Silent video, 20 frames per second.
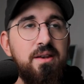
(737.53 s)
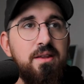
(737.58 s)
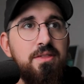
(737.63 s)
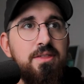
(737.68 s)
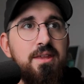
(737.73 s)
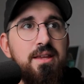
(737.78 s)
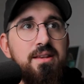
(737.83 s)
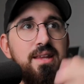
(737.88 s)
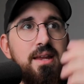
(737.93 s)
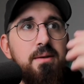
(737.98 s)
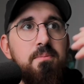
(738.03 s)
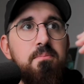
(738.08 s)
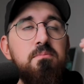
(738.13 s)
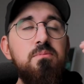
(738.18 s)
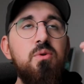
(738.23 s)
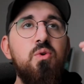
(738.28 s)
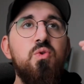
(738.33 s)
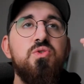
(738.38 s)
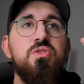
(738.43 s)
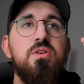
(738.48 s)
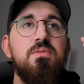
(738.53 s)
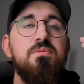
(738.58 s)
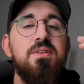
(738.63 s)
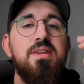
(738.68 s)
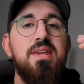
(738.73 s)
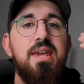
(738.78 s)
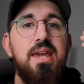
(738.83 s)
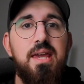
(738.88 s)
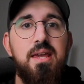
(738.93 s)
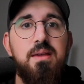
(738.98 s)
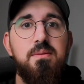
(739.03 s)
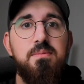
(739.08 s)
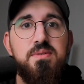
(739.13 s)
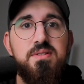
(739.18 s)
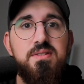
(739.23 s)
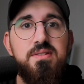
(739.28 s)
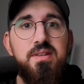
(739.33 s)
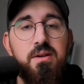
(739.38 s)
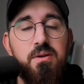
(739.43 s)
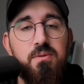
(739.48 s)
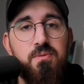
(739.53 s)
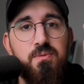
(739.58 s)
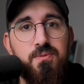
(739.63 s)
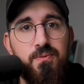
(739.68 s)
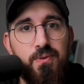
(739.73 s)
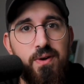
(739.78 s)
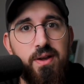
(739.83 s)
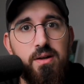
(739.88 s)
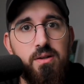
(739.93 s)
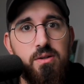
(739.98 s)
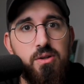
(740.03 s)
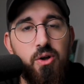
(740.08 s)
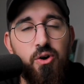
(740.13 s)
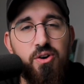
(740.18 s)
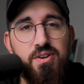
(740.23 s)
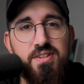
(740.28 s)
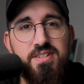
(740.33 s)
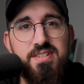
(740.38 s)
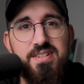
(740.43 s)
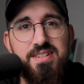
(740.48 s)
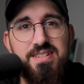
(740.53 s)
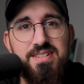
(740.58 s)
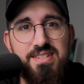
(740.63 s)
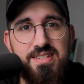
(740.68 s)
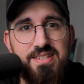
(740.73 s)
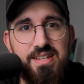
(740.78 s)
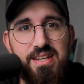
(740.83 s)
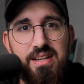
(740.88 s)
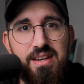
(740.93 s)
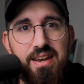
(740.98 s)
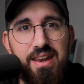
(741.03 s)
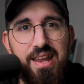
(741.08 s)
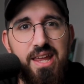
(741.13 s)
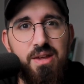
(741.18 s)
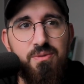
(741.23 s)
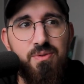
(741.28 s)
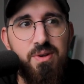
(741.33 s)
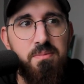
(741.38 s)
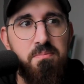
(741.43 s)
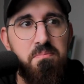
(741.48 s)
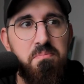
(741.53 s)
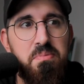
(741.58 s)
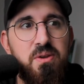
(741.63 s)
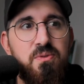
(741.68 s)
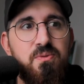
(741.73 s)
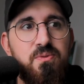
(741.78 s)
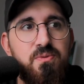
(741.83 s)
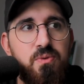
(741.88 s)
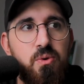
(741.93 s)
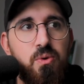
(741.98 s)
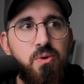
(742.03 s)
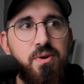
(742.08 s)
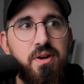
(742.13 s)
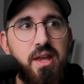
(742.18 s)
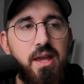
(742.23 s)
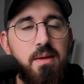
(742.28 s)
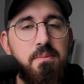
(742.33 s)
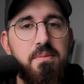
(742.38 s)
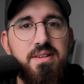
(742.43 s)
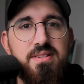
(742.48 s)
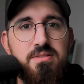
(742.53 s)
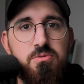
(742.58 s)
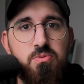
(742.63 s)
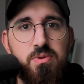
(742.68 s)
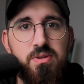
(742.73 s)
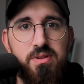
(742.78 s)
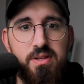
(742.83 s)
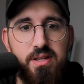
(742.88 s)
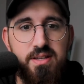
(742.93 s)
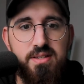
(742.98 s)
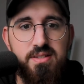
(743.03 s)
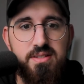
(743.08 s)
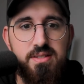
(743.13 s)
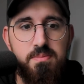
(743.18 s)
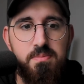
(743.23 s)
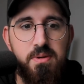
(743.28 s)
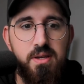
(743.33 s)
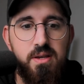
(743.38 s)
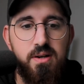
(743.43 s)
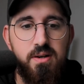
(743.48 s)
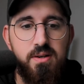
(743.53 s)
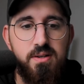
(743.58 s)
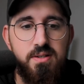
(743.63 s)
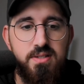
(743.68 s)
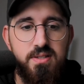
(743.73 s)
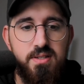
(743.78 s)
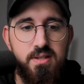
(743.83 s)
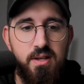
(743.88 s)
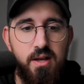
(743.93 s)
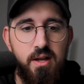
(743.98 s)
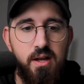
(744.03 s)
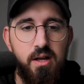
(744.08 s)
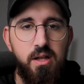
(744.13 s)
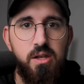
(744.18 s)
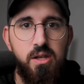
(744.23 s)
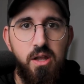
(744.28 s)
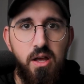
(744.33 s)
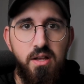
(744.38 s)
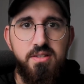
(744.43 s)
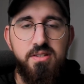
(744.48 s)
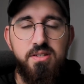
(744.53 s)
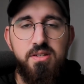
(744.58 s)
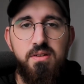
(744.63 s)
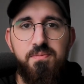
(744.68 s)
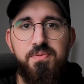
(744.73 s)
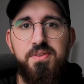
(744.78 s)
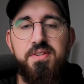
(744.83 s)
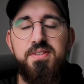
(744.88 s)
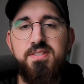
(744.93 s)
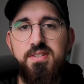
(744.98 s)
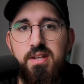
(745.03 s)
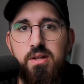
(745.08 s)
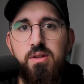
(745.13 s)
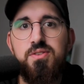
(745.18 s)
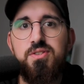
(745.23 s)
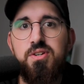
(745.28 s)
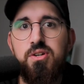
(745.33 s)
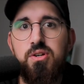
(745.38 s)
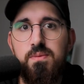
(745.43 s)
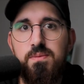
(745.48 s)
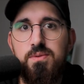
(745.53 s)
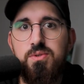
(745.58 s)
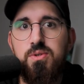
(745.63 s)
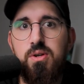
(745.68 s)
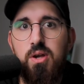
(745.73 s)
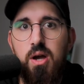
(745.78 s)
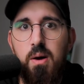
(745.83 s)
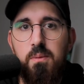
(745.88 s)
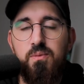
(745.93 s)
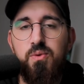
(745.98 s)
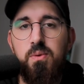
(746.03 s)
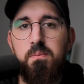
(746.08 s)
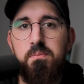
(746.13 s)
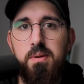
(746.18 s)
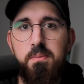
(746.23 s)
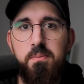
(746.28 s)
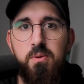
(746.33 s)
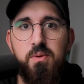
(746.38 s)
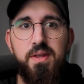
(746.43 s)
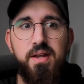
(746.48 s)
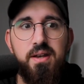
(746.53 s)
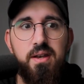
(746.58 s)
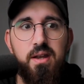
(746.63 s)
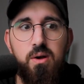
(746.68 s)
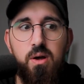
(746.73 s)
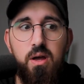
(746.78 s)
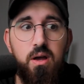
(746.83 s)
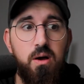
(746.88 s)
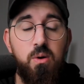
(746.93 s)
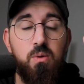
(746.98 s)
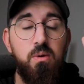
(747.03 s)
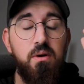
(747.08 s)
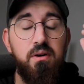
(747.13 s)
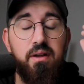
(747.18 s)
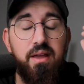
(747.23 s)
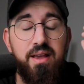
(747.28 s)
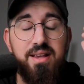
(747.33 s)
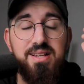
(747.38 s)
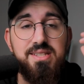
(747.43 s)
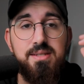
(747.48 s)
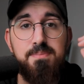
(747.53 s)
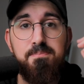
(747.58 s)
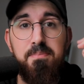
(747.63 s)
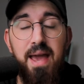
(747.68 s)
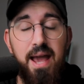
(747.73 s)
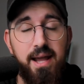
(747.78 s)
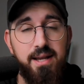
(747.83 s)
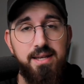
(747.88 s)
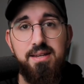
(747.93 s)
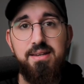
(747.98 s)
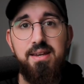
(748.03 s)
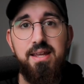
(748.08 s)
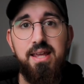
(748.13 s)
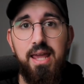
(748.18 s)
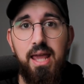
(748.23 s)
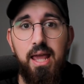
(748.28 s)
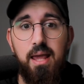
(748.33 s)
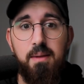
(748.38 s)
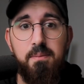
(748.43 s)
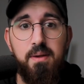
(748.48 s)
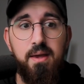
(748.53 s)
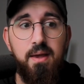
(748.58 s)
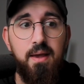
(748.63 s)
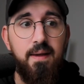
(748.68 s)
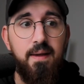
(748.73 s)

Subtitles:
I think that most of the games, they fail or succeed even before the game is released, because lots of the sales are going to come from people who are expecting the game,